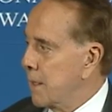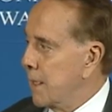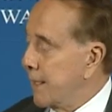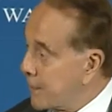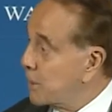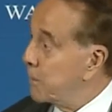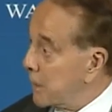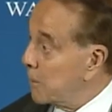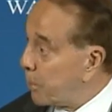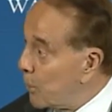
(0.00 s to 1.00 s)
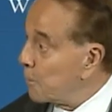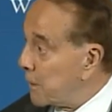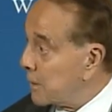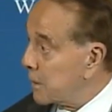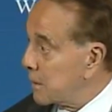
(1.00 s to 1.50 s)
And that's a big
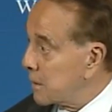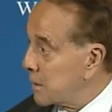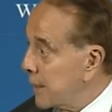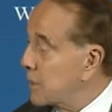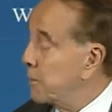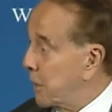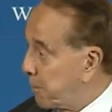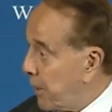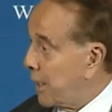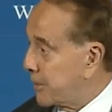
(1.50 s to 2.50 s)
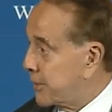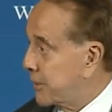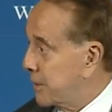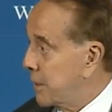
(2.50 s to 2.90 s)
improvement. That's a big plus.